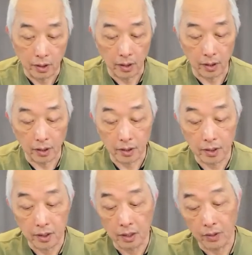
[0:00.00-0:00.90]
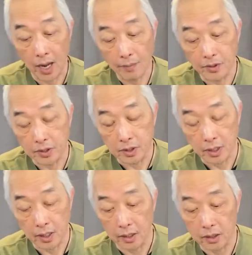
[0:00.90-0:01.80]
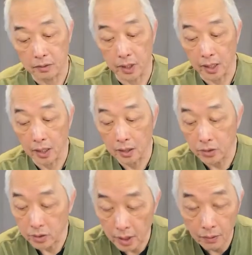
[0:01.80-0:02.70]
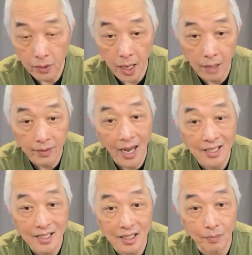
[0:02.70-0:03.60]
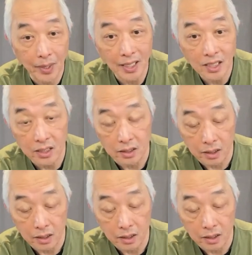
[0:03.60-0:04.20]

Another thing that happens as we age is that we have constipation.